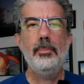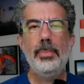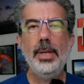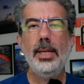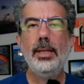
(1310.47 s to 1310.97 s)

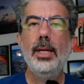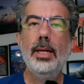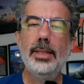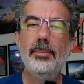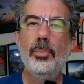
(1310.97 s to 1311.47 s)
But
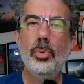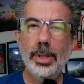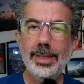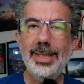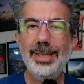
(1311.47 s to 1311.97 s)
the
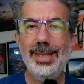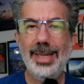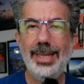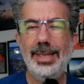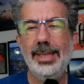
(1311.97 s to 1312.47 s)
Brilliant
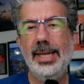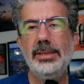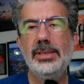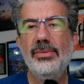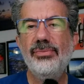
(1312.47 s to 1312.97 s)
Lady, that
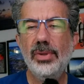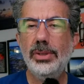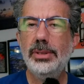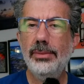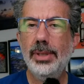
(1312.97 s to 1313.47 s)
is the
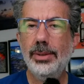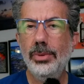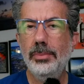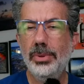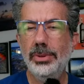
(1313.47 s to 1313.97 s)
first of our
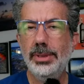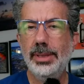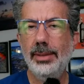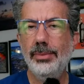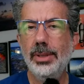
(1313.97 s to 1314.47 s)
group cruises
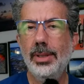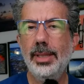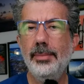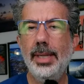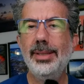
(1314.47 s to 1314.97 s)
that we're
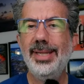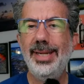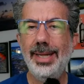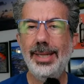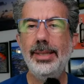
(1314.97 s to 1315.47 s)
talking about.
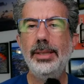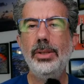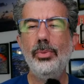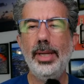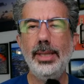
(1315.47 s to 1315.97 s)
Canada,
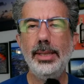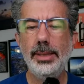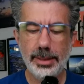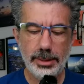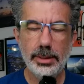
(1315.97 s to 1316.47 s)
New
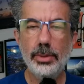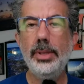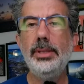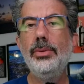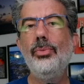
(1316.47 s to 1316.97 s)
England. This is the
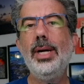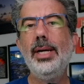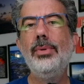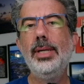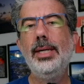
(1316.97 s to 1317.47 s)
reason why
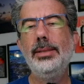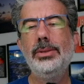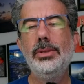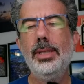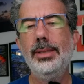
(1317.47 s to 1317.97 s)
we're not
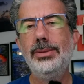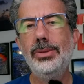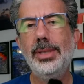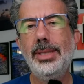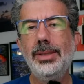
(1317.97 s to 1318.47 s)

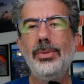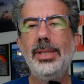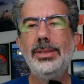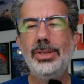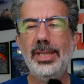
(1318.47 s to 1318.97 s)
joining
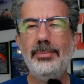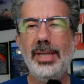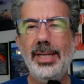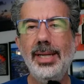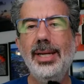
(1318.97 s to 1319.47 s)
Tony and Jenny
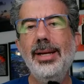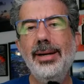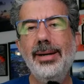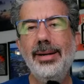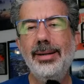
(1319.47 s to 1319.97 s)
B
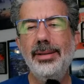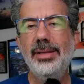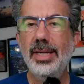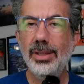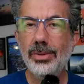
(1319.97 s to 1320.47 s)
on
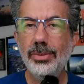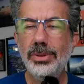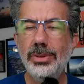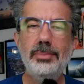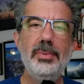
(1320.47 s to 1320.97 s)
their
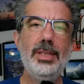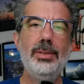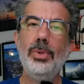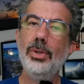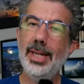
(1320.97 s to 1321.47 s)
cruise,
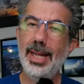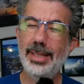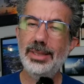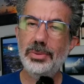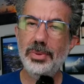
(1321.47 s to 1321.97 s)
because we already
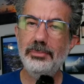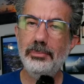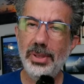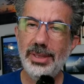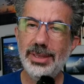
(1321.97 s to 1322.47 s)
had this one
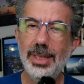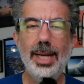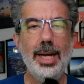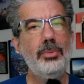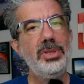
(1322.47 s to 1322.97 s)
booked.
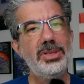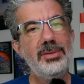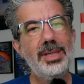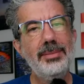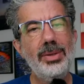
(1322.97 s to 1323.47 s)
I wish they
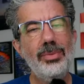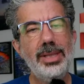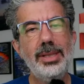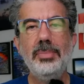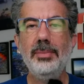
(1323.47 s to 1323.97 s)
were coming with
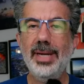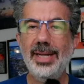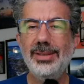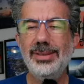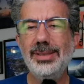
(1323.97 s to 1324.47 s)
us, but my
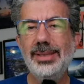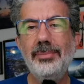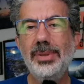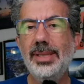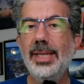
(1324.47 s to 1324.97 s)
goodness, they
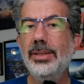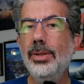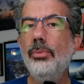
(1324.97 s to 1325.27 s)
put together a